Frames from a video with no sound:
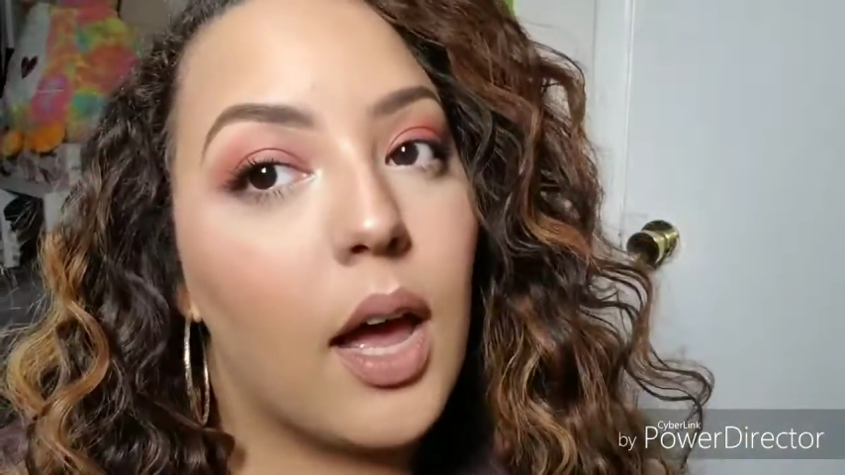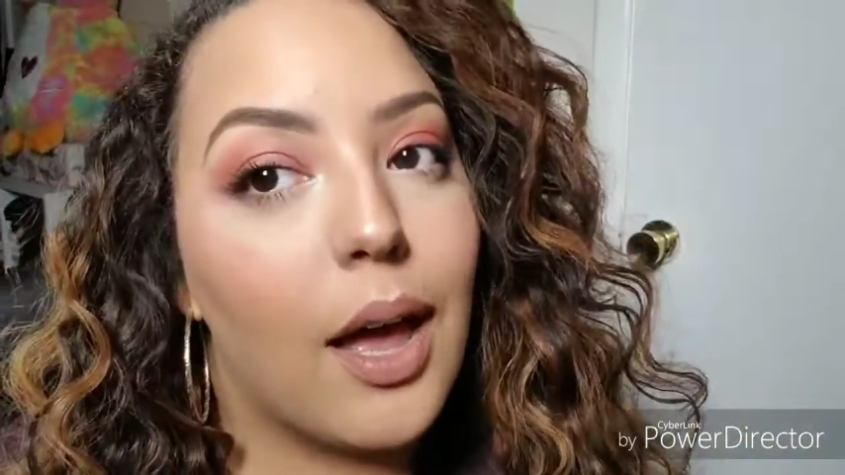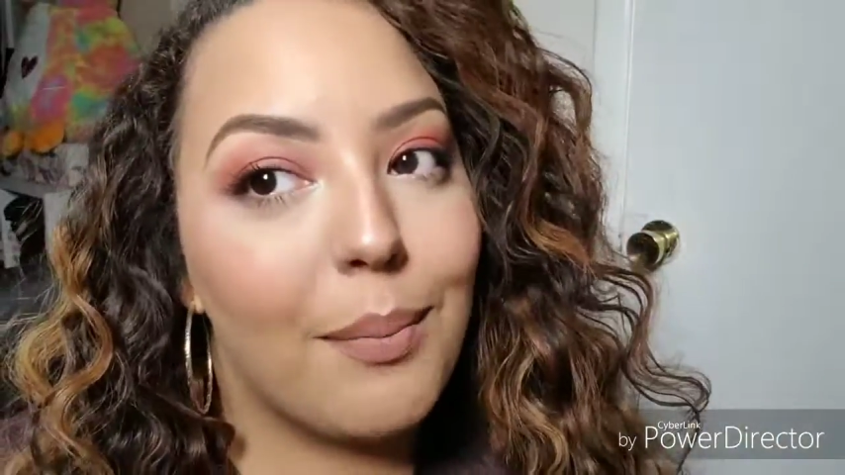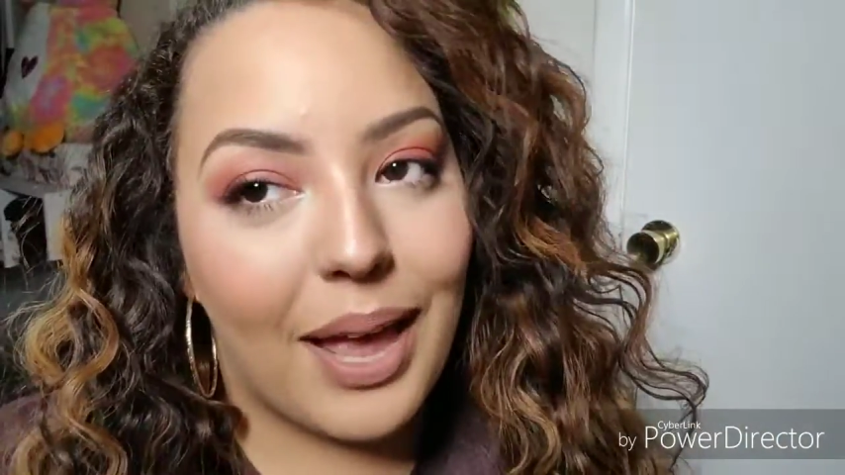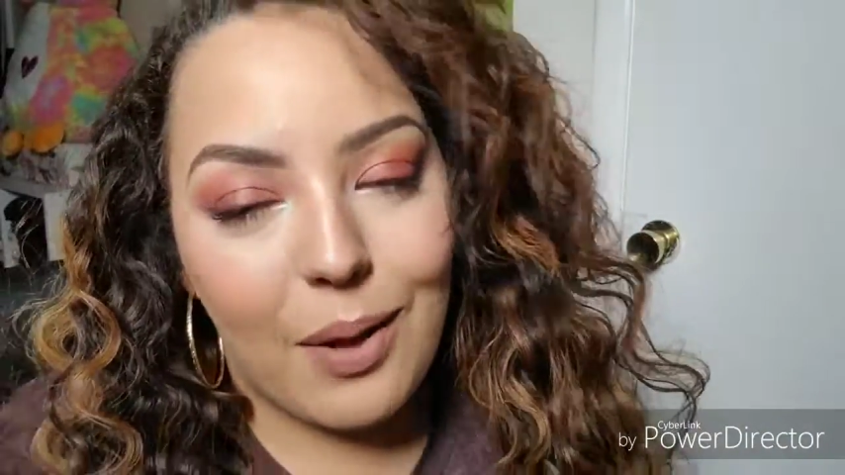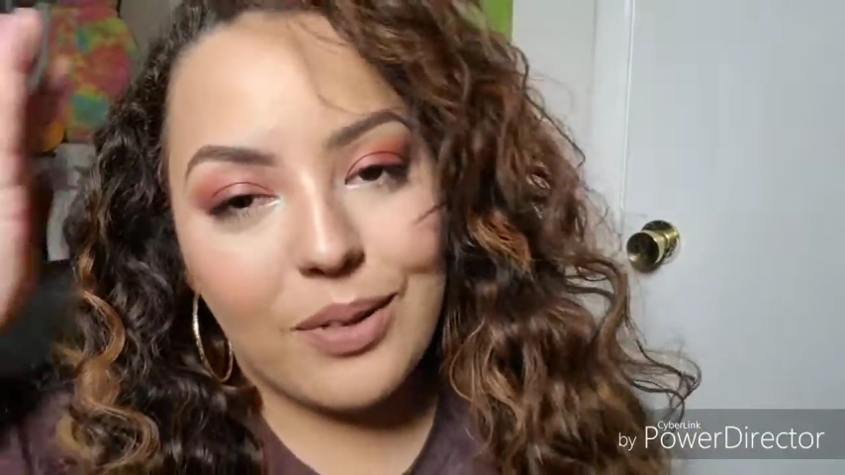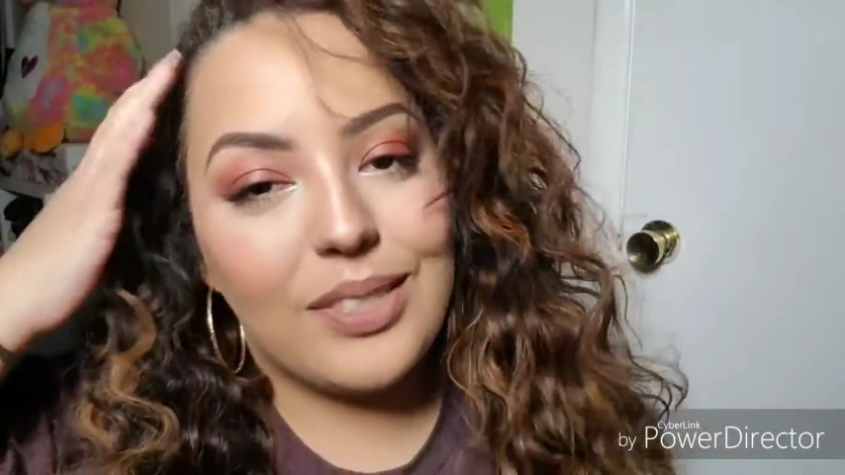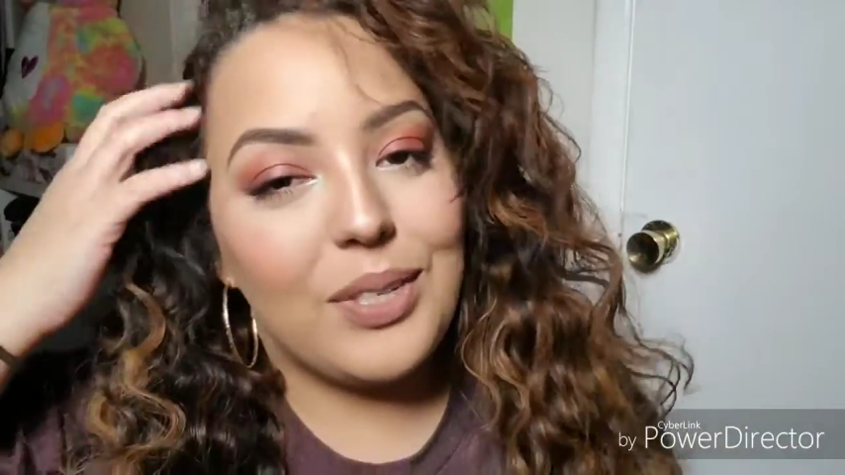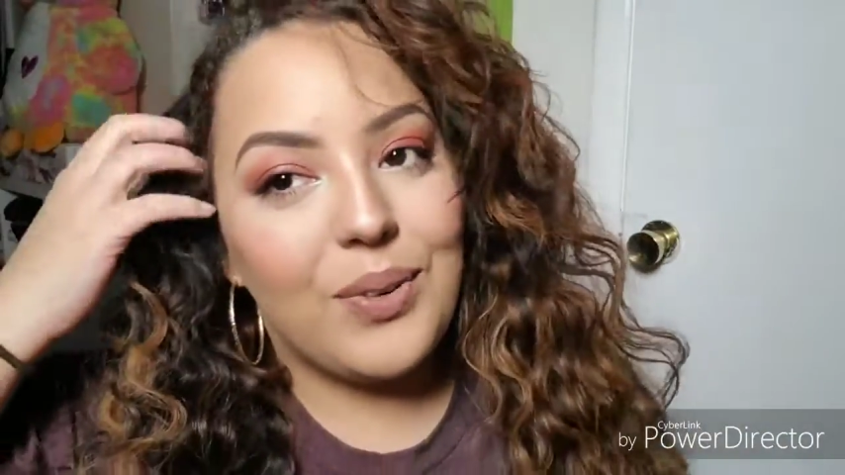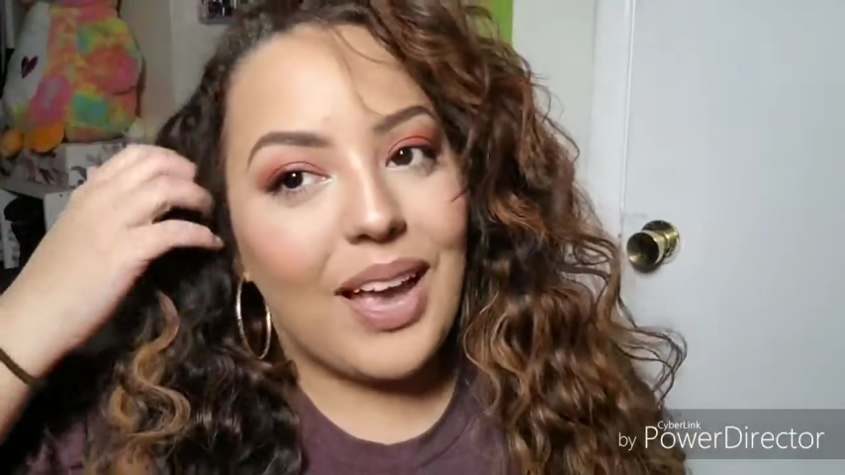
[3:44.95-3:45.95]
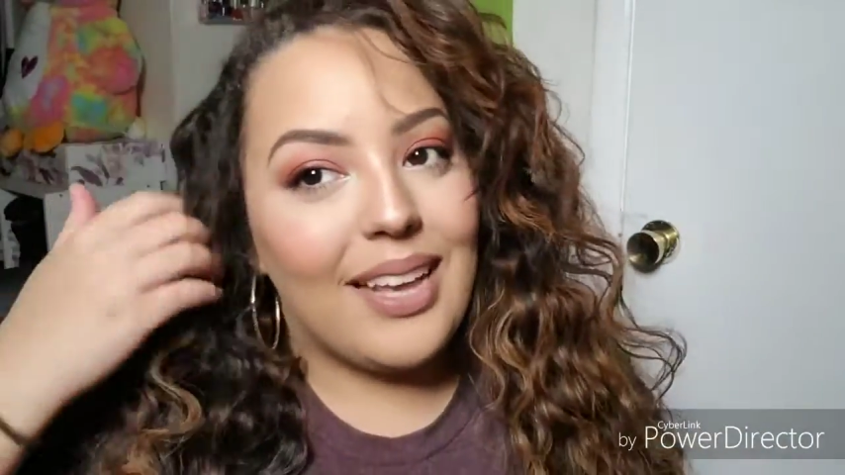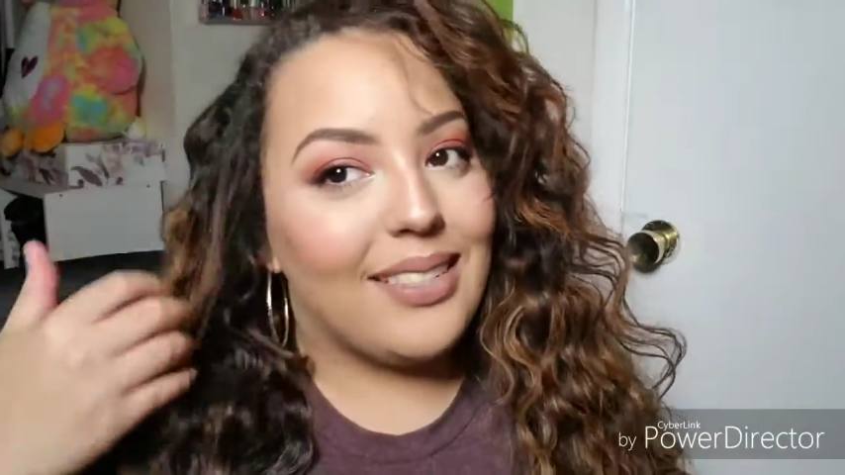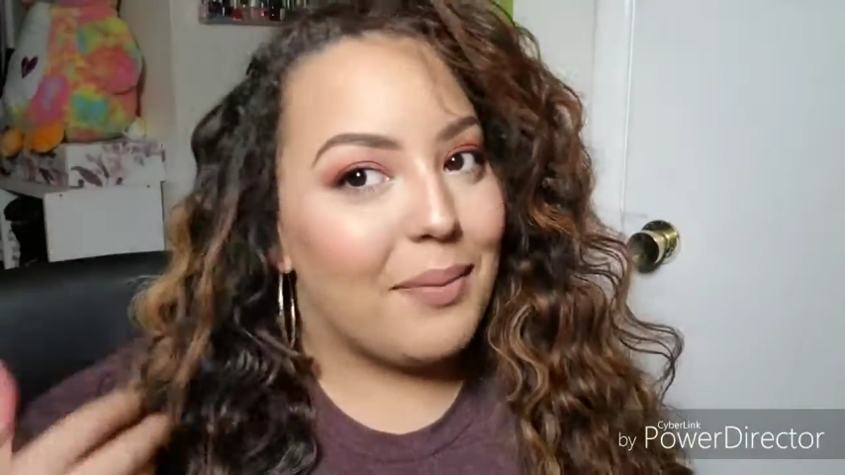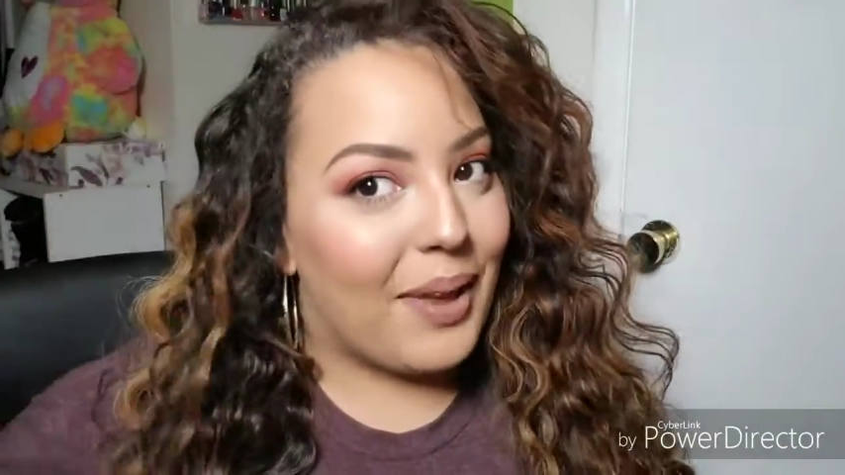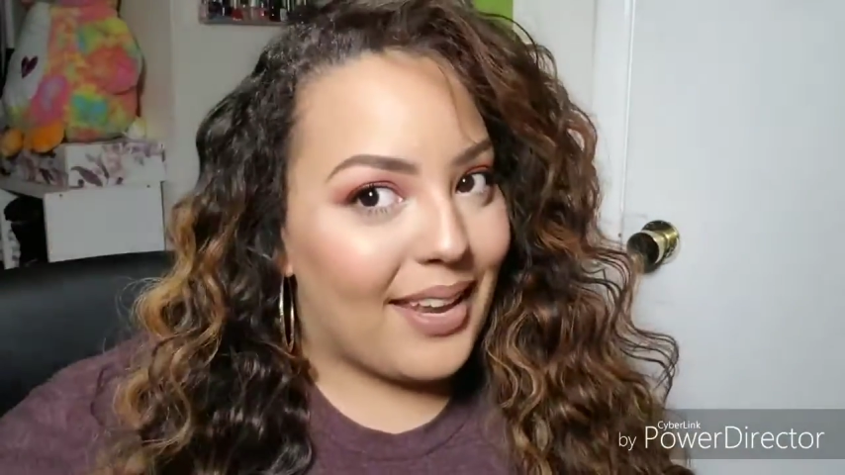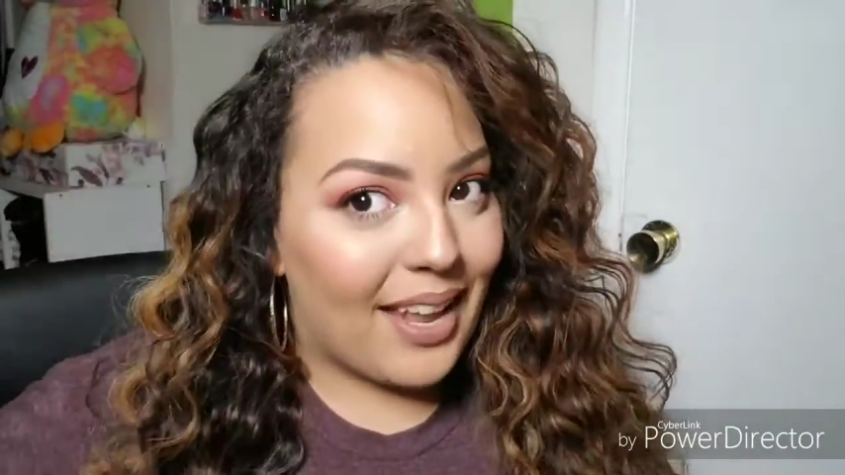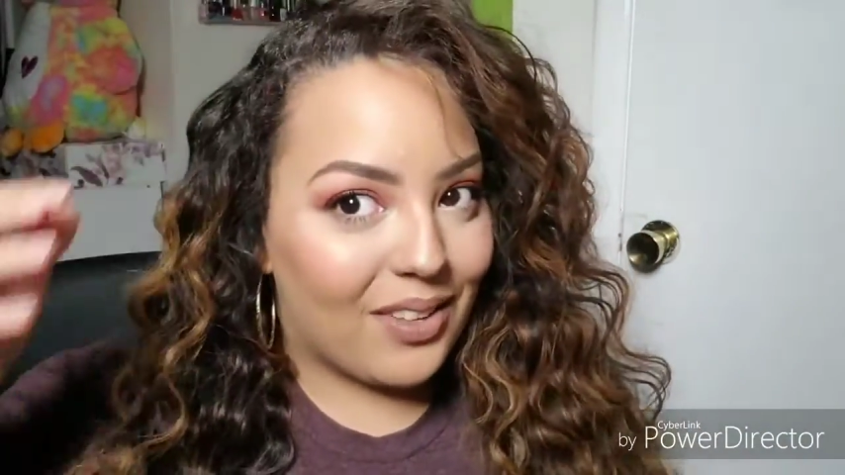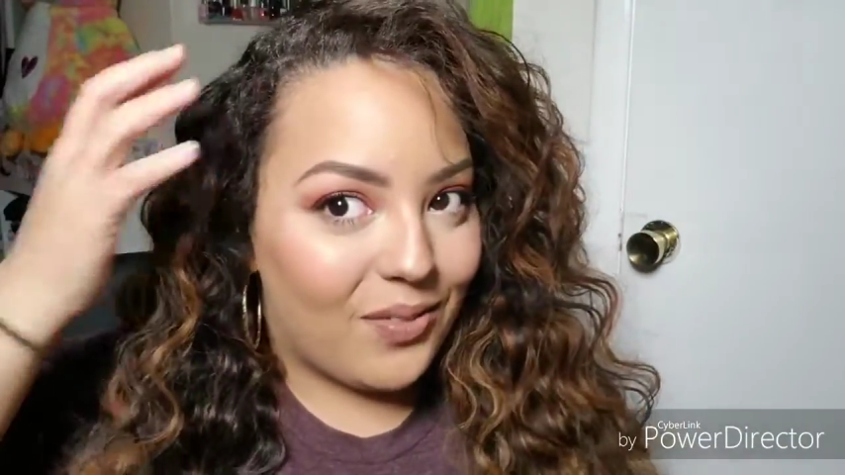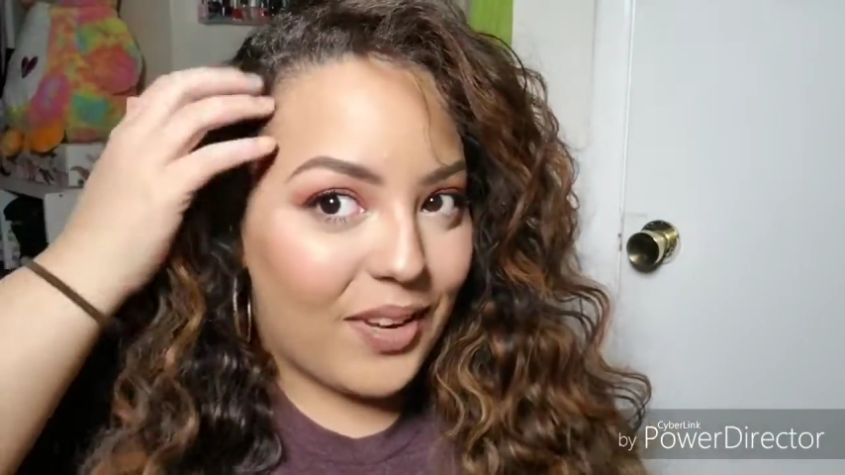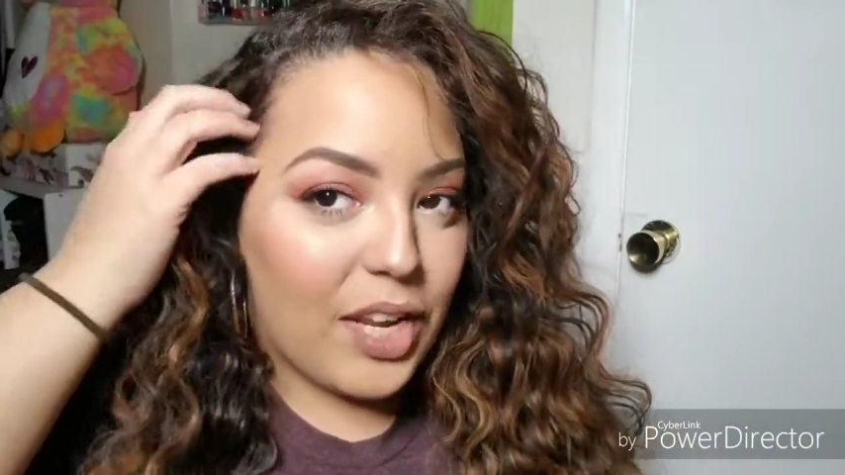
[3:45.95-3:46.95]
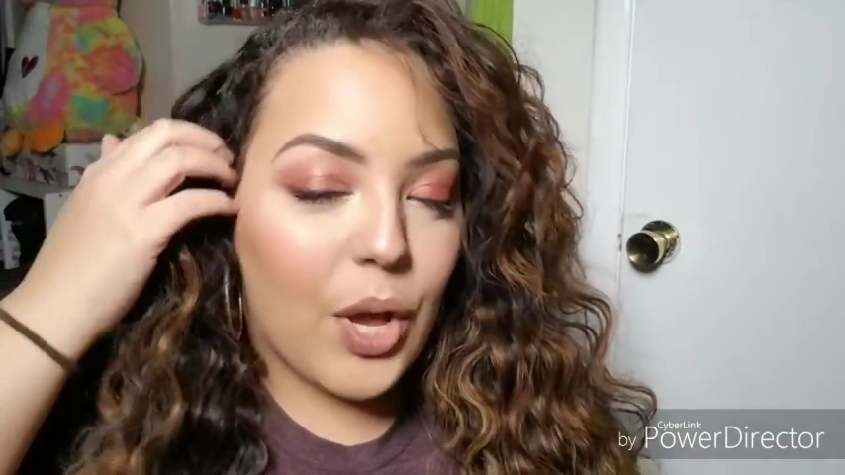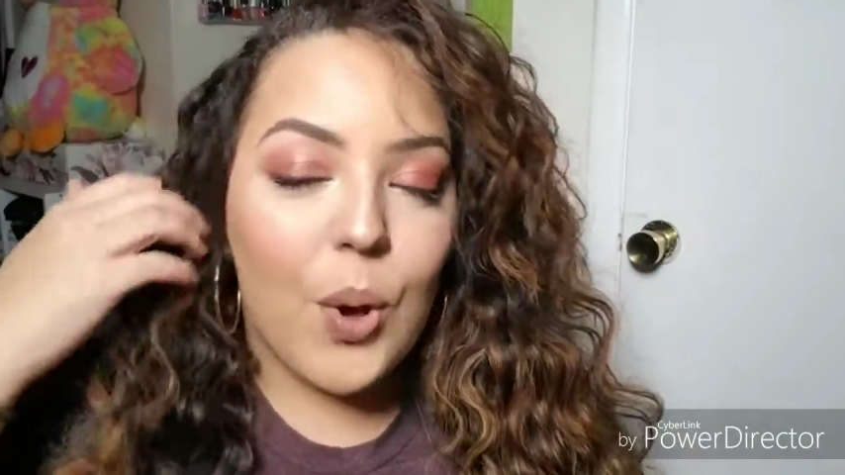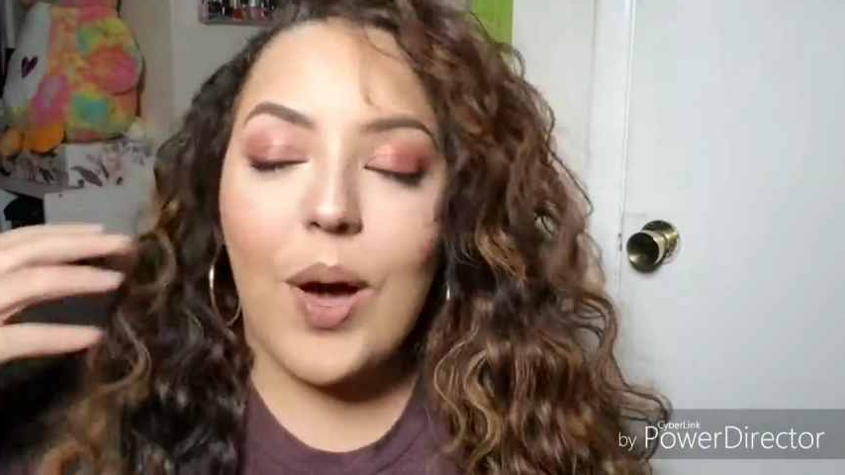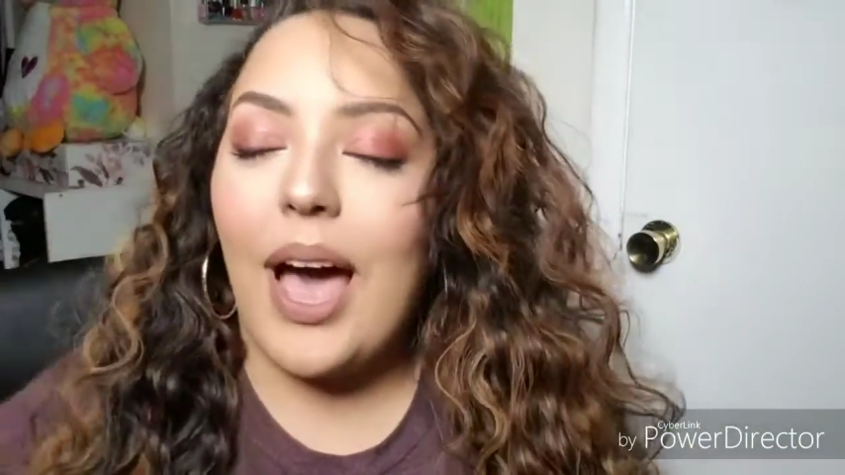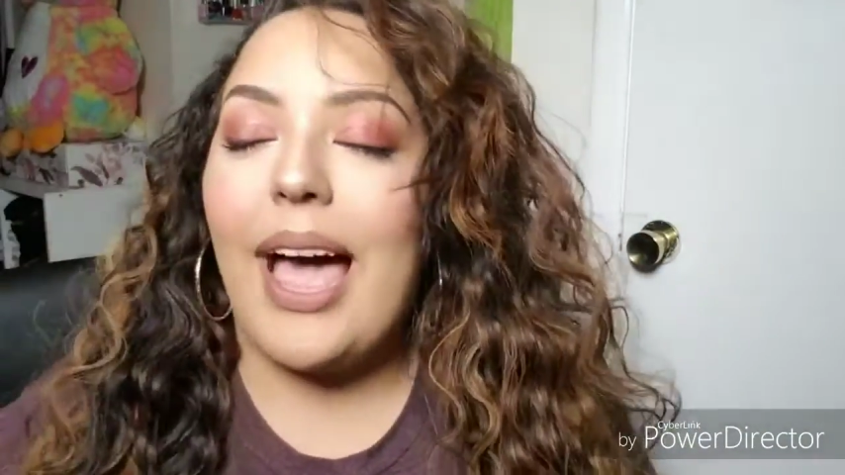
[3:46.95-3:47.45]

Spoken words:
I will see you guys in my next video.